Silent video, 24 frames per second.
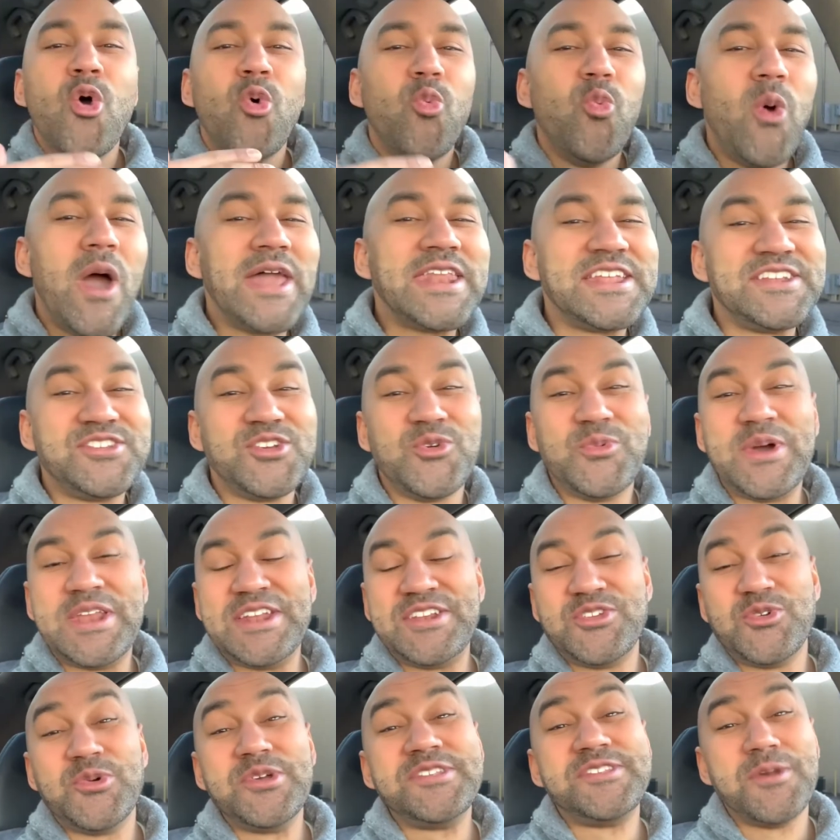What it
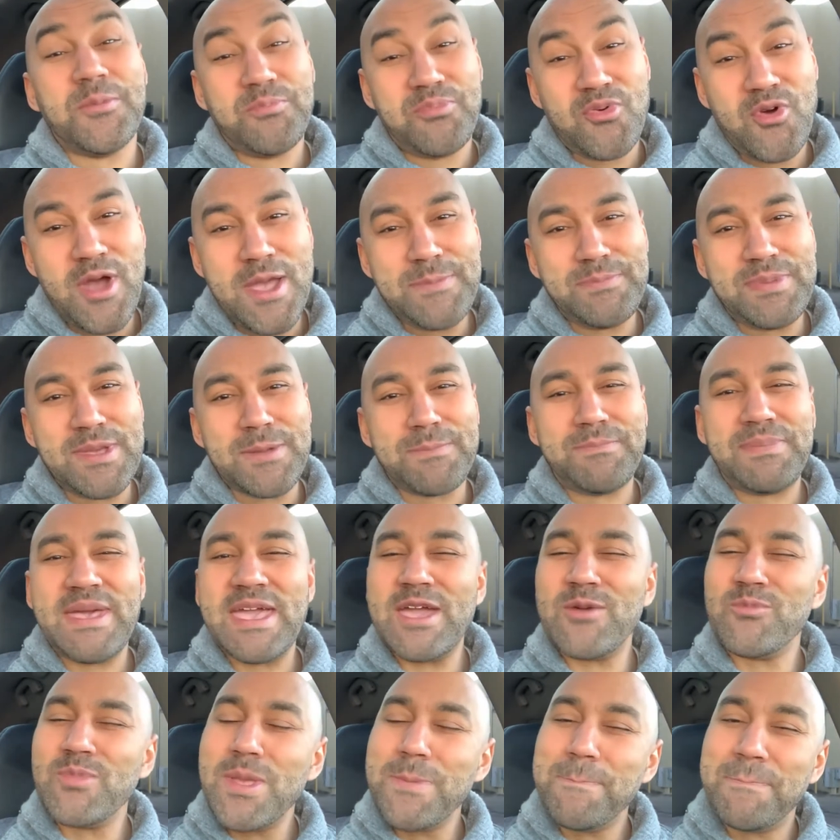do, it's your boy Big
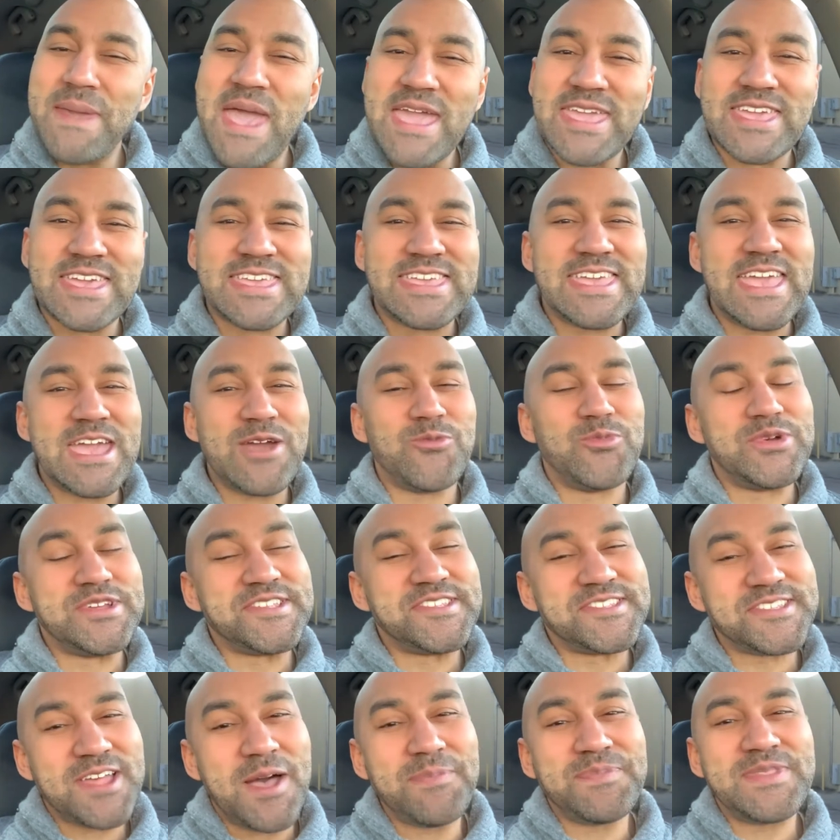Ben. We back again with
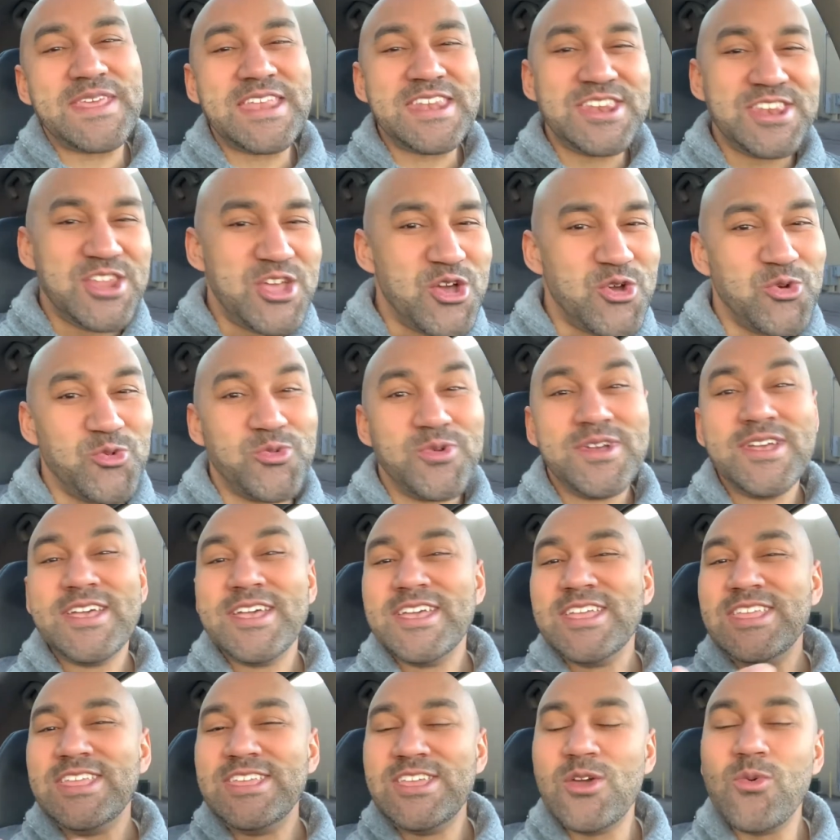something new.
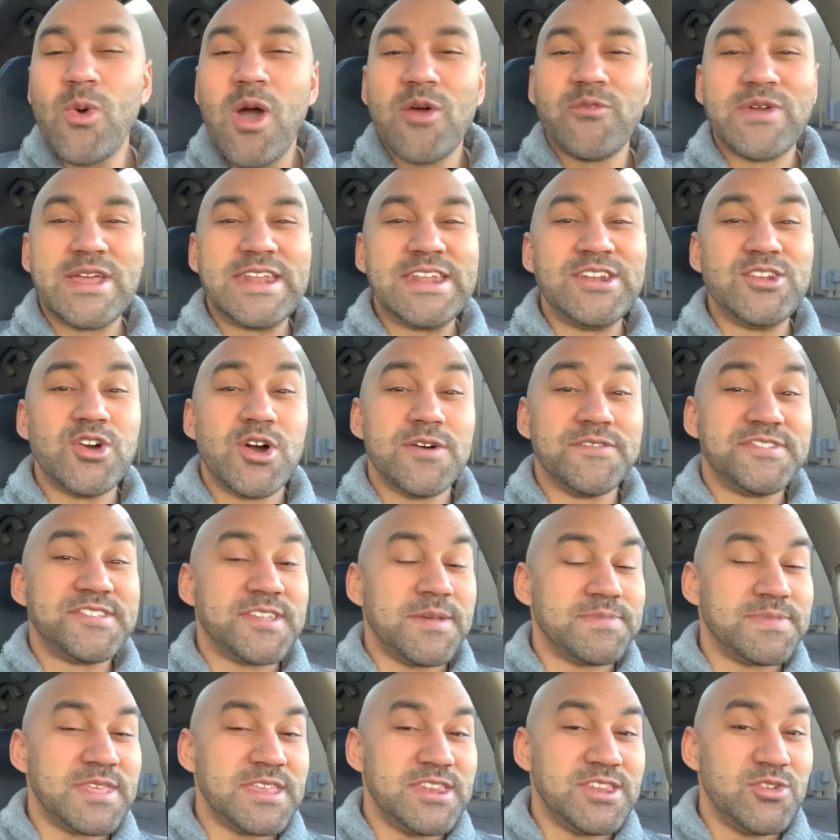You already know if
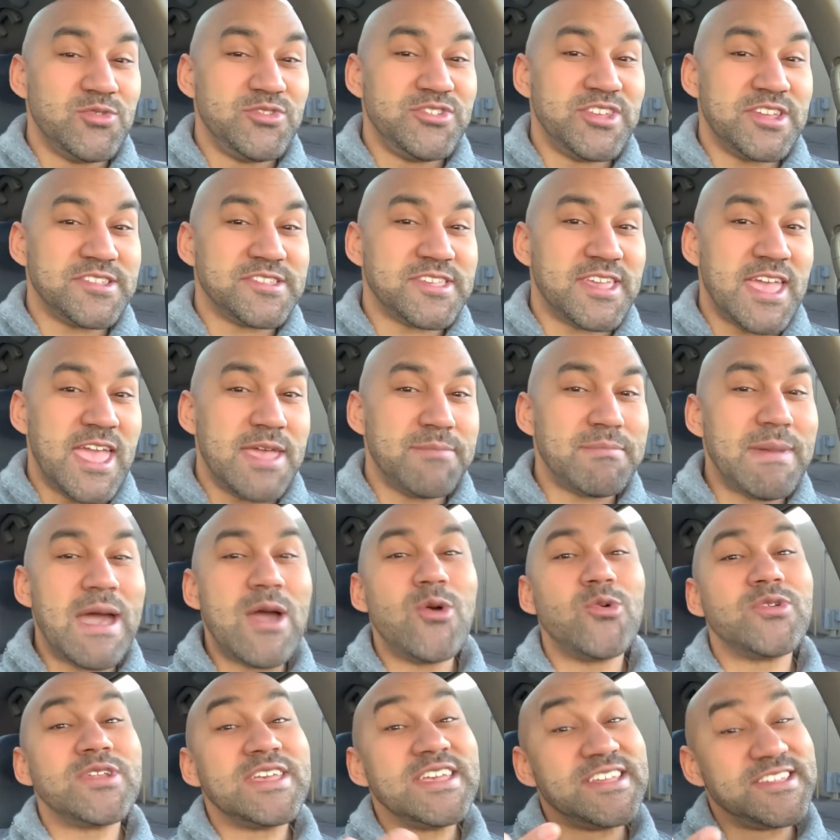something new just came
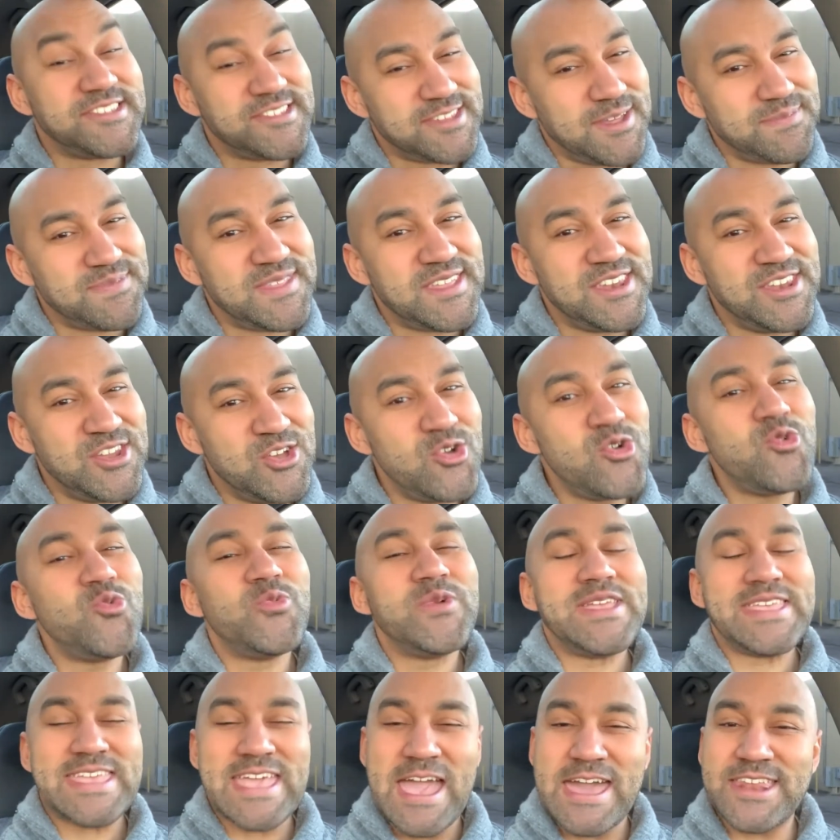out, it's something new
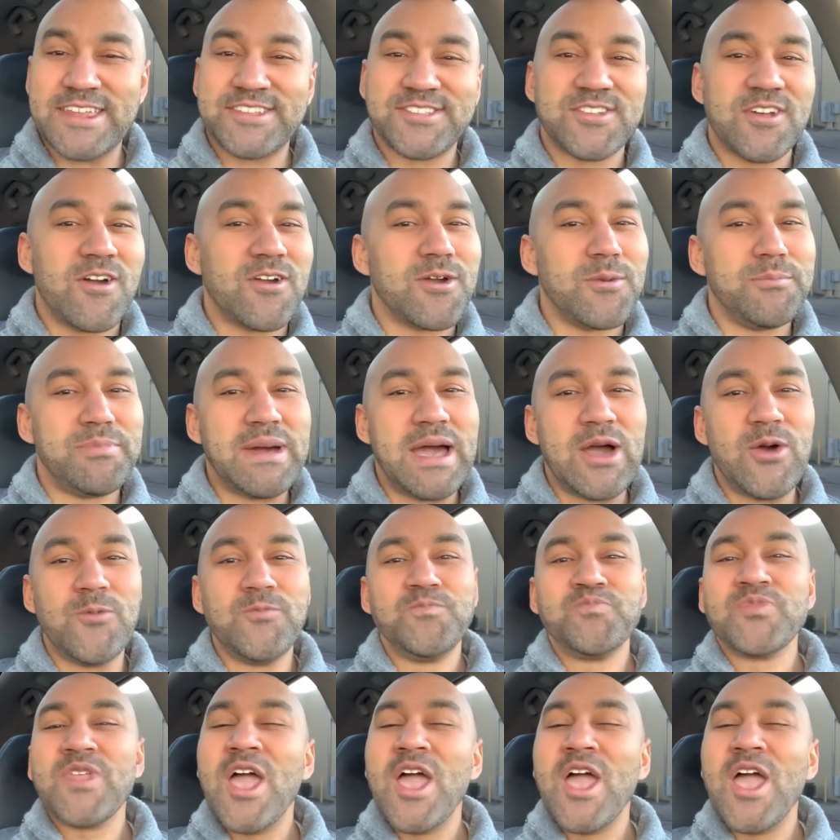we gotta talk about.